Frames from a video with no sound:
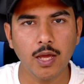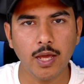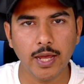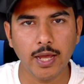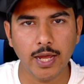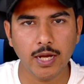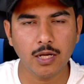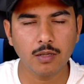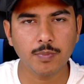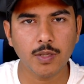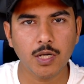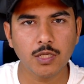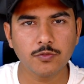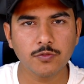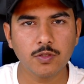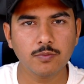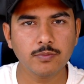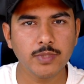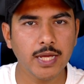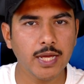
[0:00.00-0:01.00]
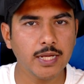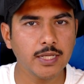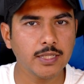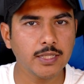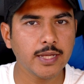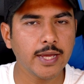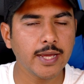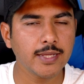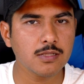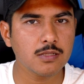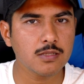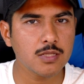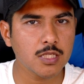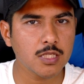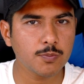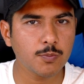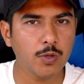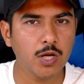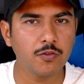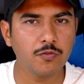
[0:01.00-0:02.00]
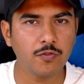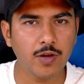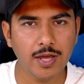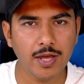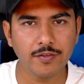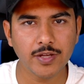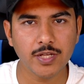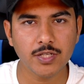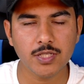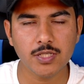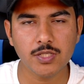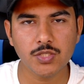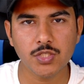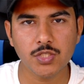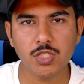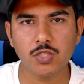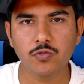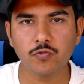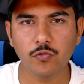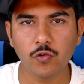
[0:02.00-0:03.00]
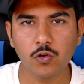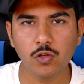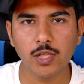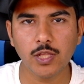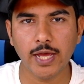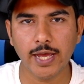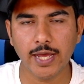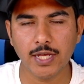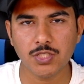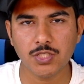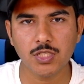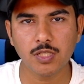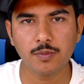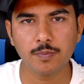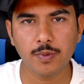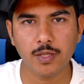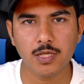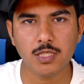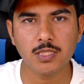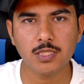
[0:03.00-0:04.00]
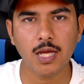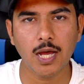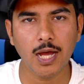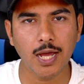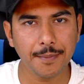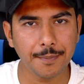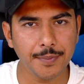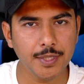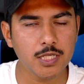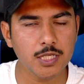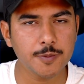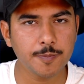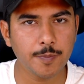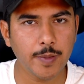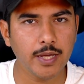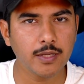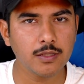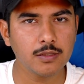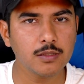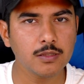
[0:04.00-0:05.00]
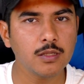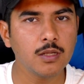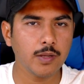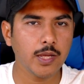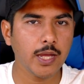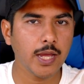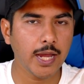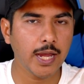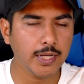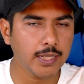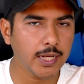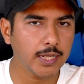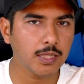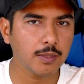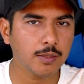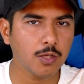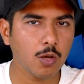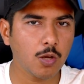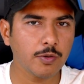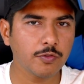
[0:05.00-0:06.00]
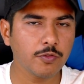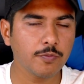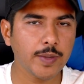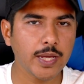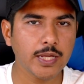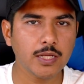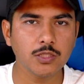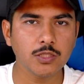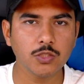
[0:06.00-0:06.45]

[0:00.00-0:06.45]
And apart from that it has a 6.58 inches full HD plus IPS panel, and at the top of the panel